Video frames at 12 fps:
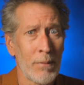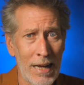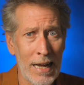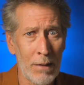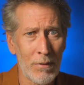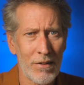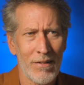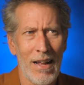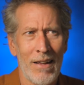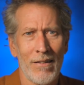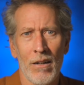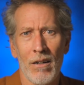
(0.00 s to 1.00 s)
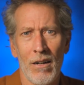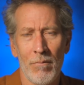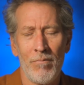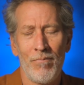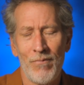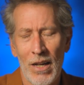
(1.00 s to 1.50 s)
game. It just
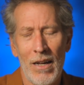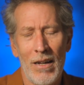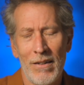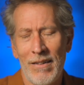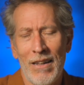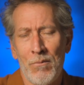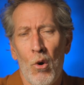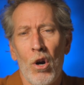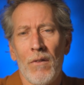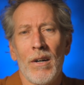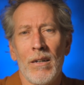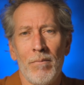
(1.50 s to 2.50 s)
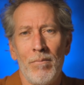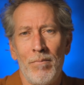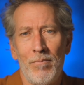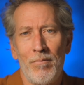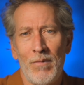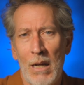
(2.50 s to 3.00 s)
has more of a
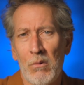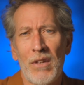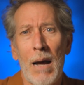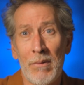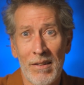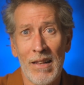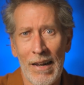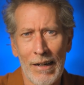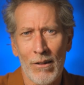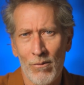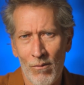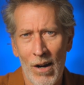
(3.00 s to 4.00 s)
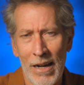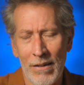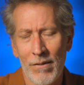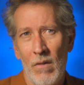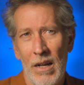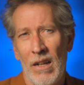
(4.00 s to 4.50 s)
tabletop aesthetic,
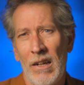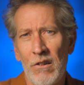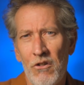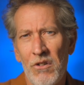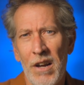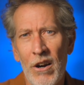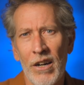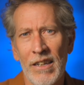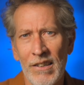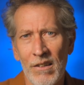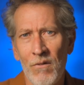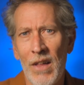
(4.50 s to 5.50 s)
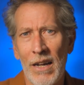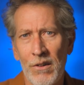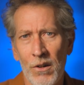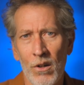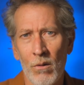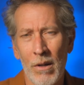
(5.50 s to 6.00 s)
right? And I like the genericness of that
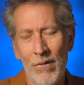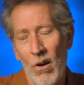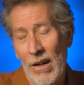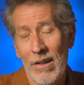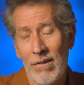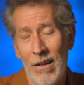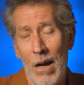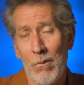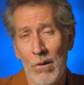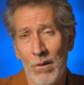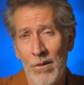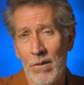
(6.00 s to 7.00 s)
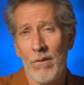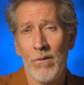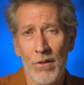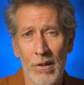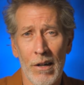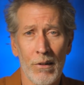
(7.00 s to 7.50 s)
term, even though I guess domino is a
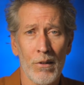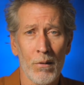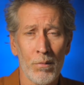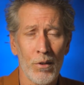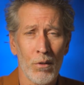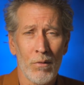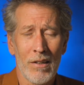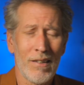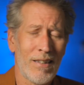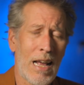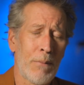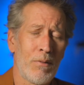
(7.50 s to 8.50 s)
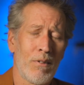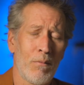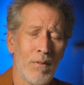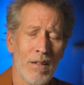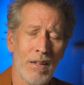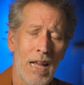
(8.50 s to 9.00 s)
generic term too, but it just happens to
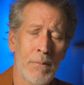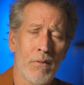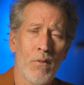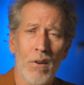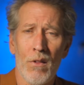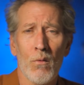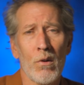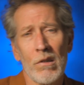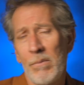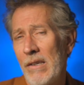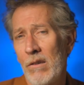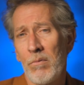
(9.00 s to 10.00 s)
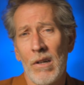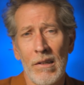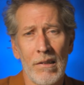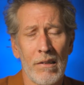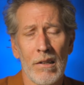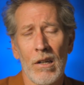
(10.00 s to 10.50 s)
be the name of one of the worst pizza
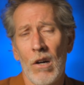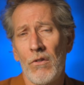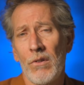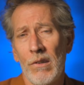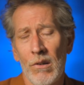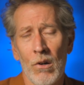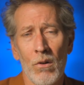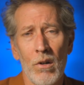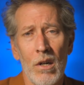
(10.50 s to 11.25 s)
places in the country, so